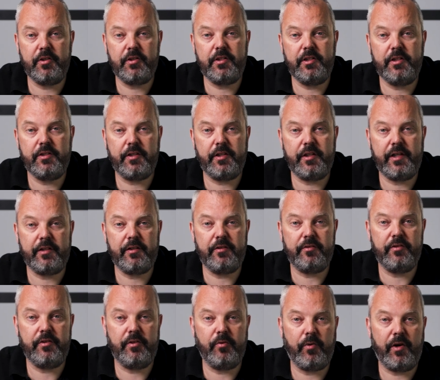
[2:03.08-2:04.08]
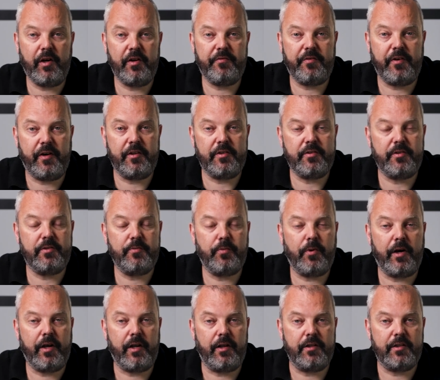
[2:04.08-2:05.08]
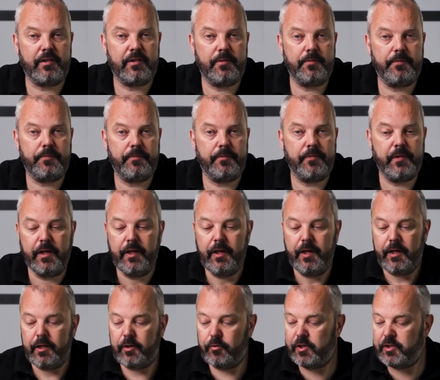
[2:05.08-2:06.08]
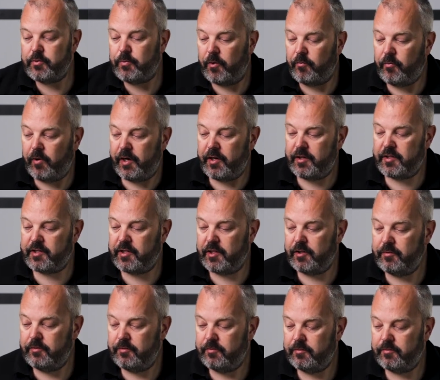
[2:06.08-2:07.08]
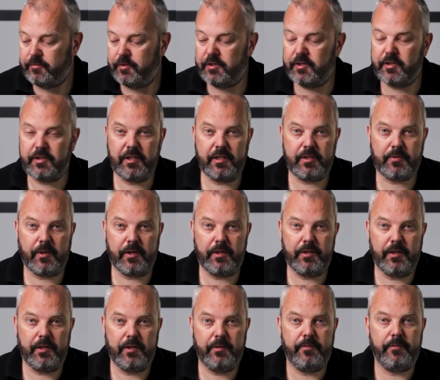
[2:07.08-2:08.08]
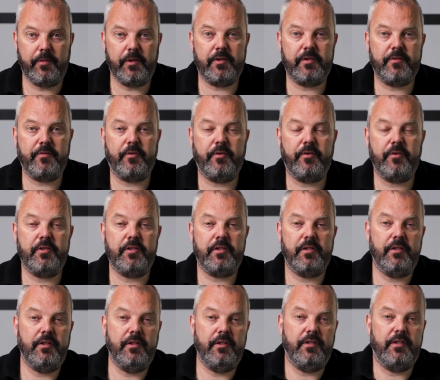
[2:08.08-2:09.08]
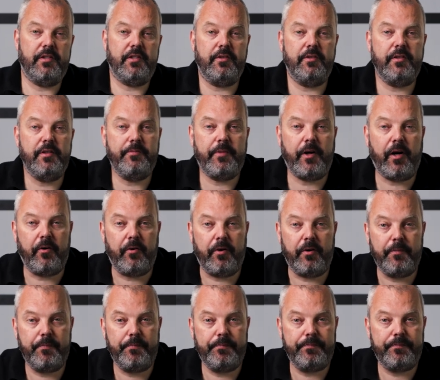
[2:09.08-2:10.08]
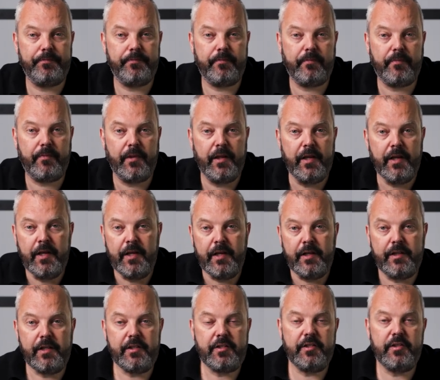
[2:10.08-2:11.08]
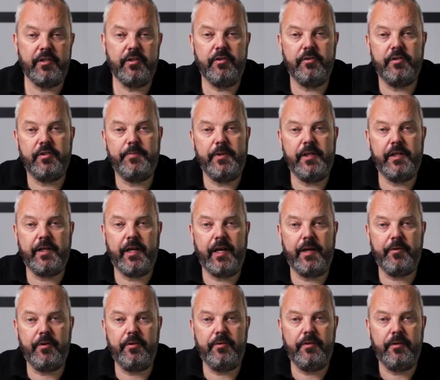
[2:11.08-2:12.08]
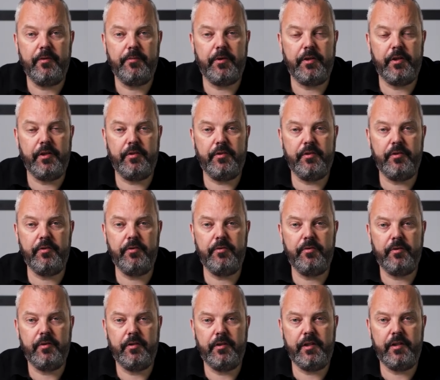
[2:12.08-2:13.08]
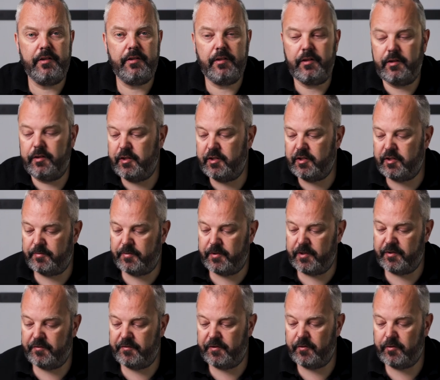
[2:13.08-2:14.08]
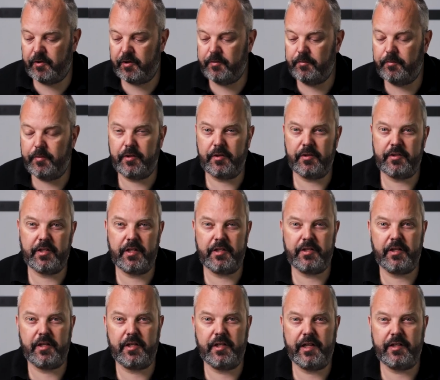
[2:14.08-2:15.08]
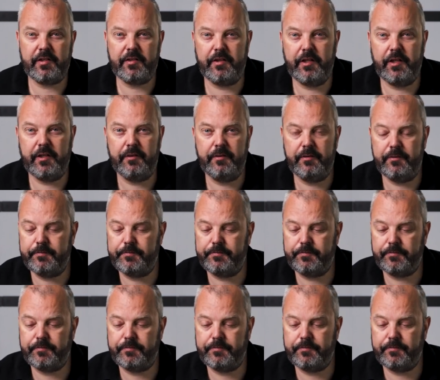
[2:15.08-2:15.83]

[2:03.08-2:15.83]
you just need to connect it to your Wi-Fi, so it's wireless. There is one wire still, which is this one, because of course, you still need power. This is a USB cable, but you do need this specific one because there's a connector here,